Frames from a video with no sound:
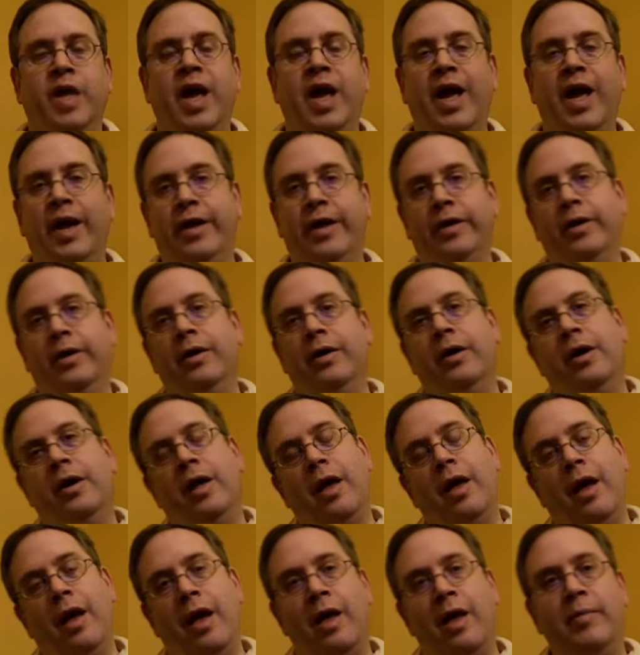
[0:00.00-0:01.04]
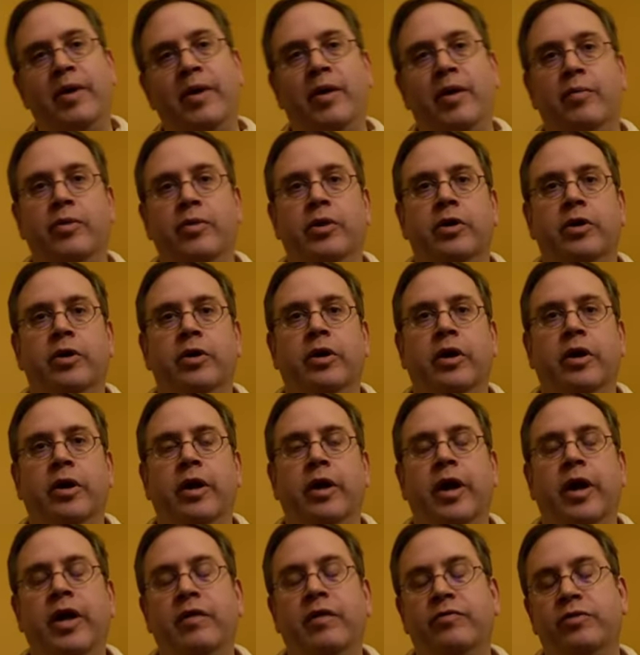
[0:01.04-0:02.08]
Hi, I'm Al Berg,
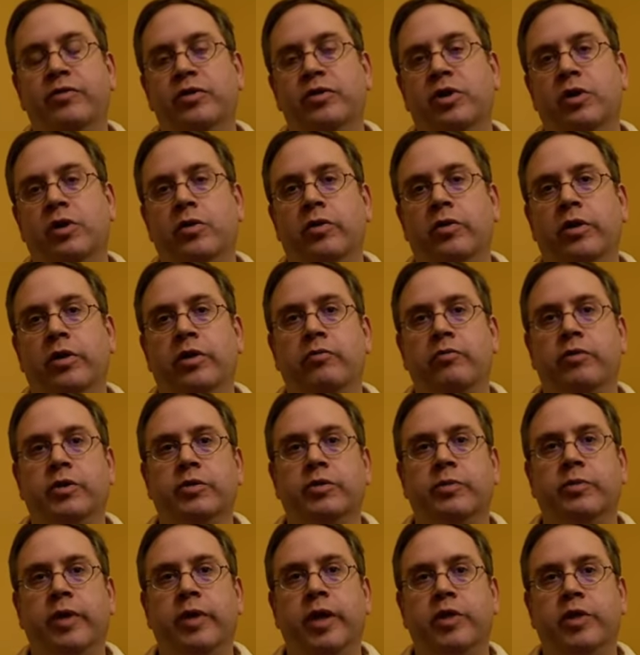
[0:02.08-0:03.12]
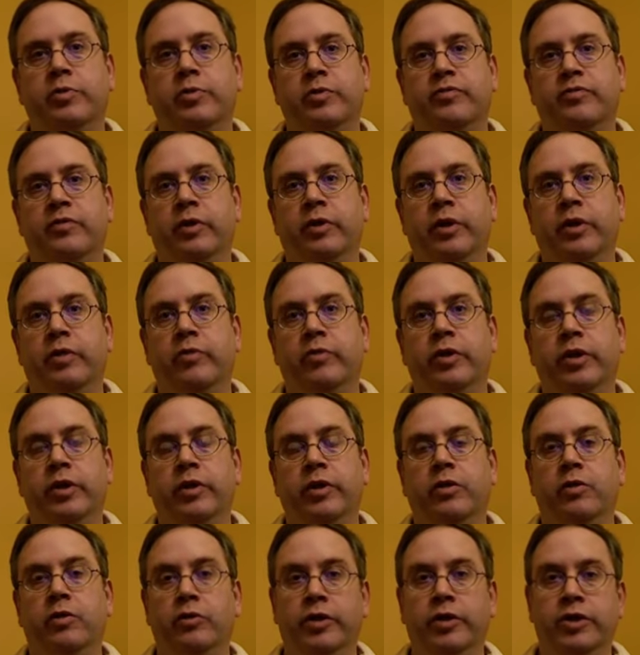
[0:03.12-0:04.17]
Head of Security and Risk Management for Liquided
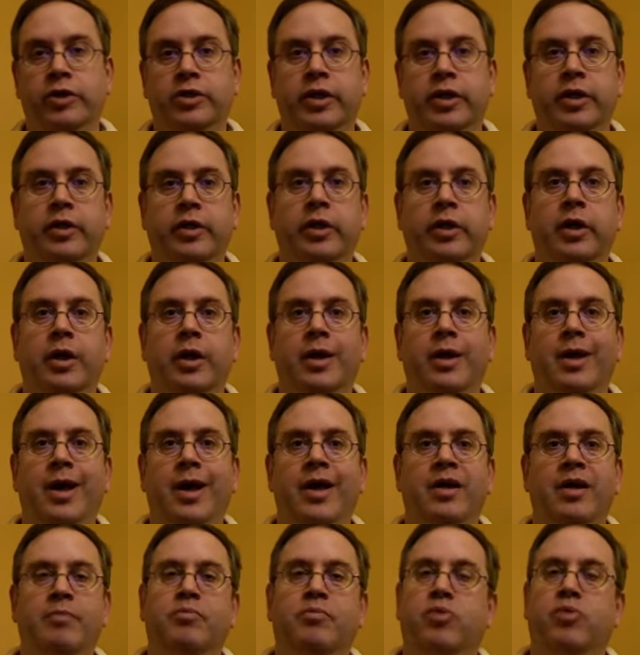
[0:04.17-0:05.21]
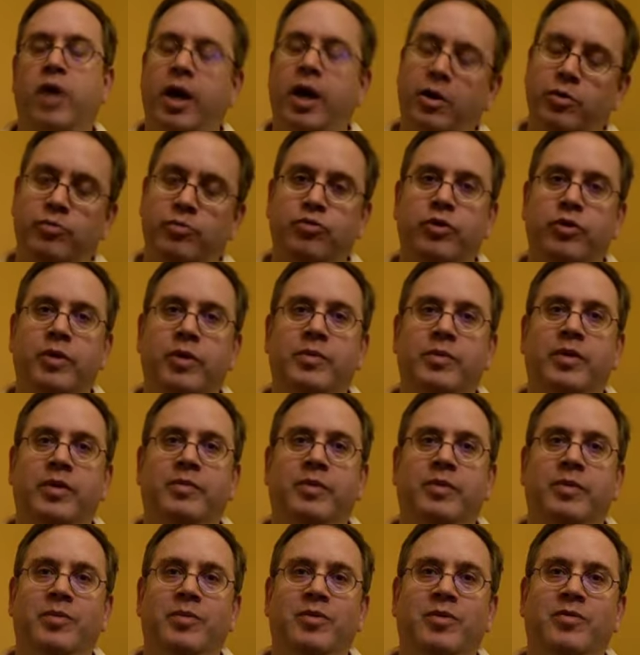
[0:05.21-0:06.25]
Holdings Inc., and a proud premium
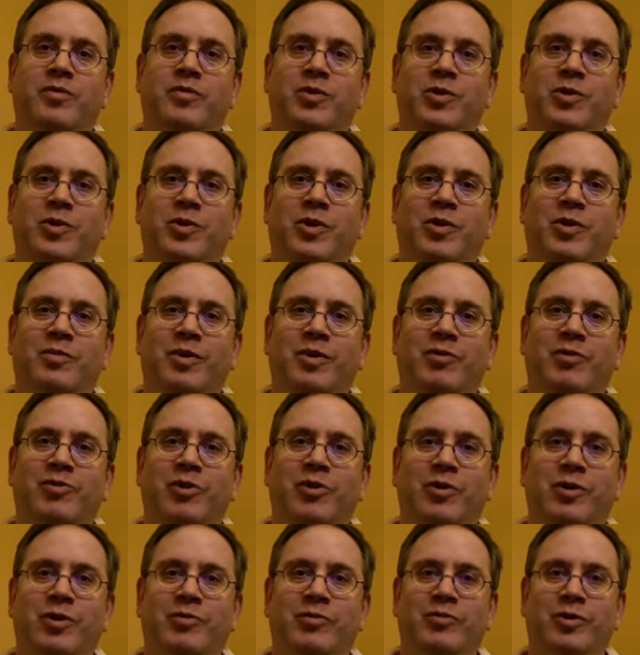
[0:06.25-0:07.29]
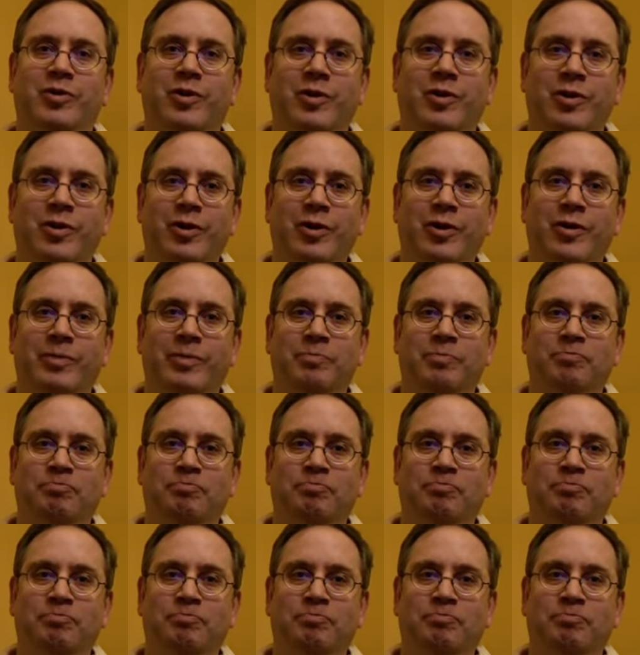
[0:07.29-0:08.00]
member of New York Metro InfraGuard.